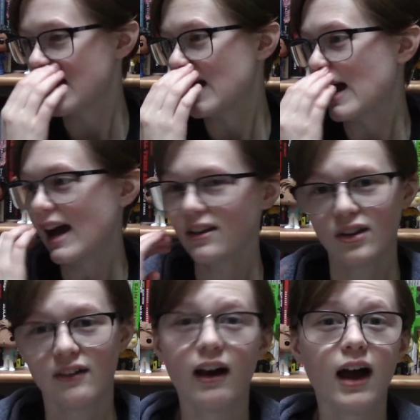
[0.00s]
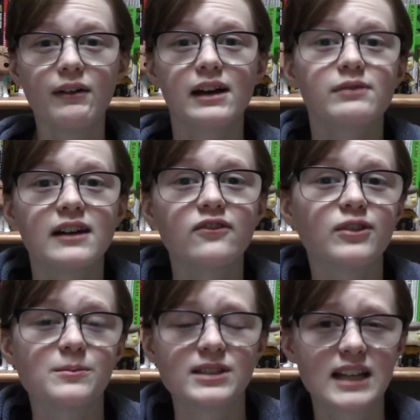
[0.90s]
I don't know how I went
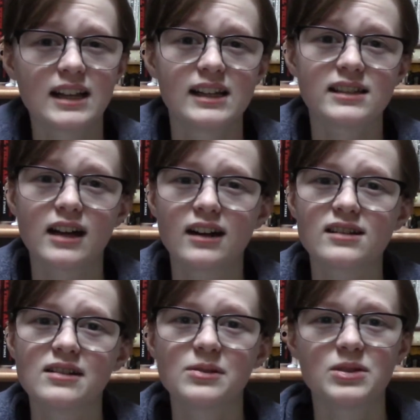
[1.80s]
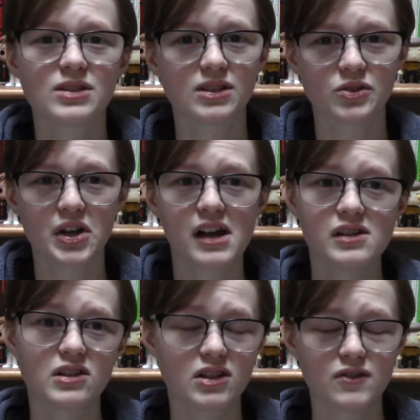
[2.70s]
from selling tacos to
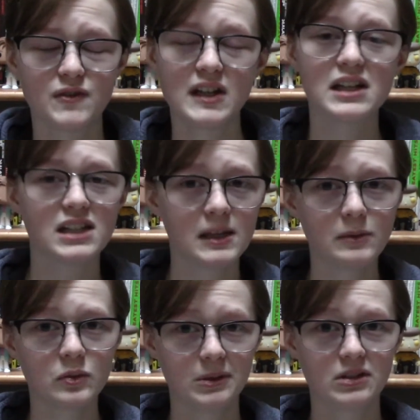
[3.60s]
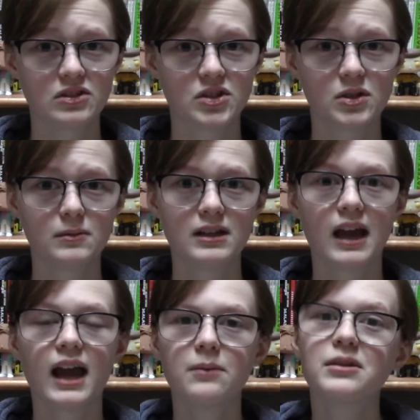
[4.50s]
trying to defeat a demon with the Scooby Gang,